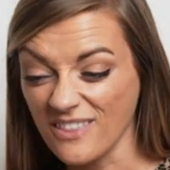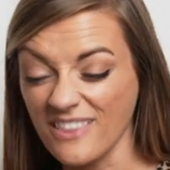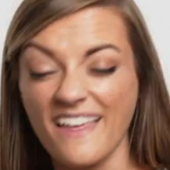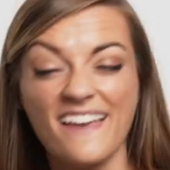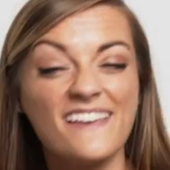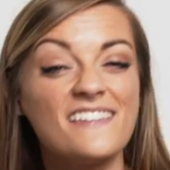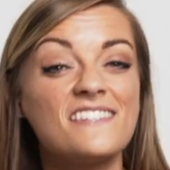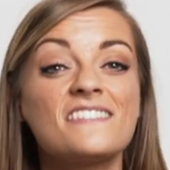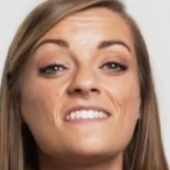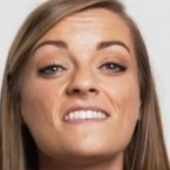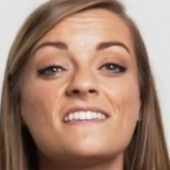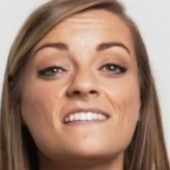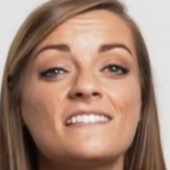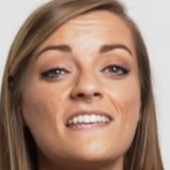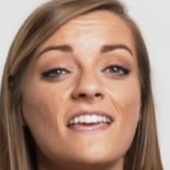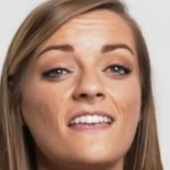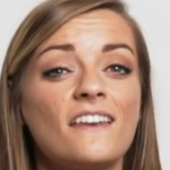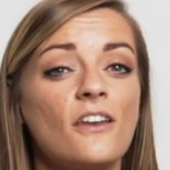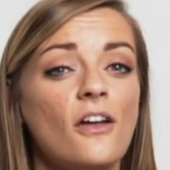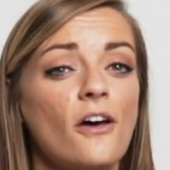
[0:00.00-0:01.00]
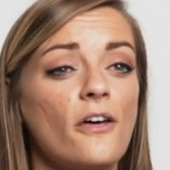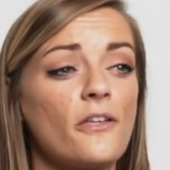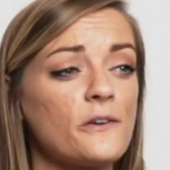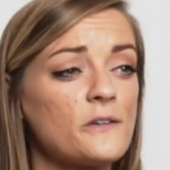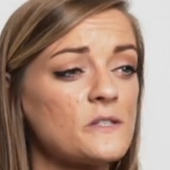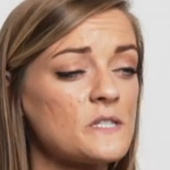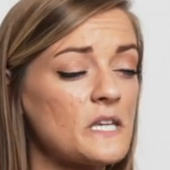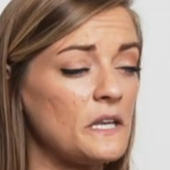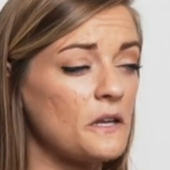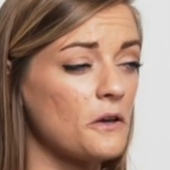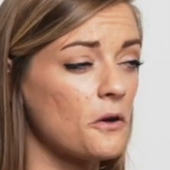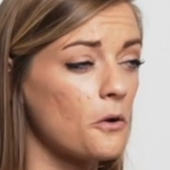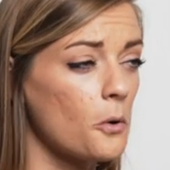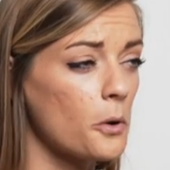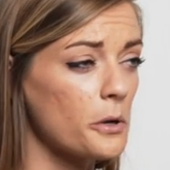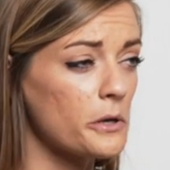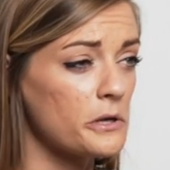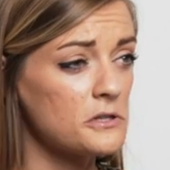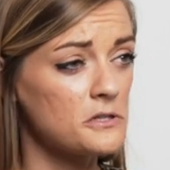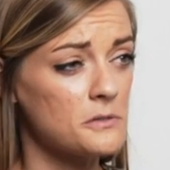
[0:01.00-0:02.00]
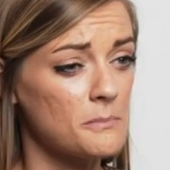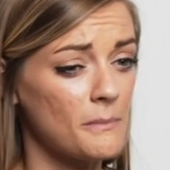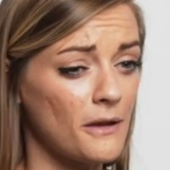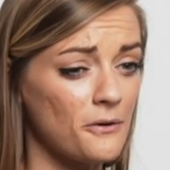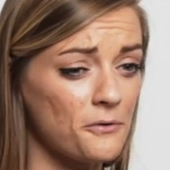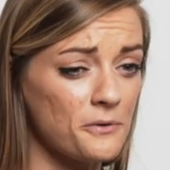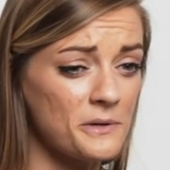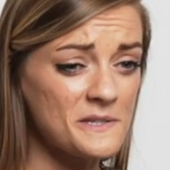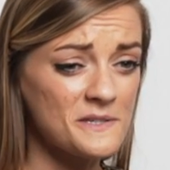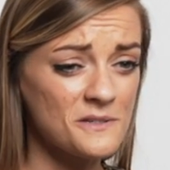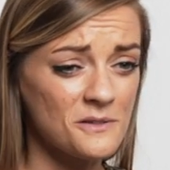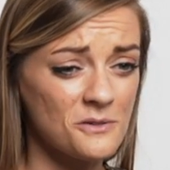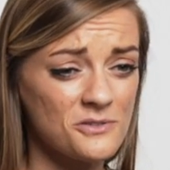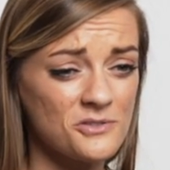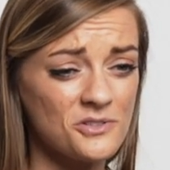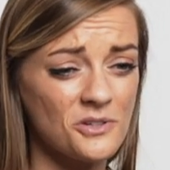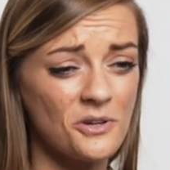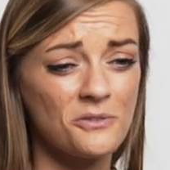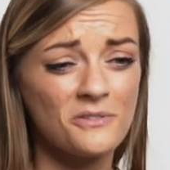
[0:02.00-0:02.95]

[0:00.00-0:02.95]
less than $10 and according to my research,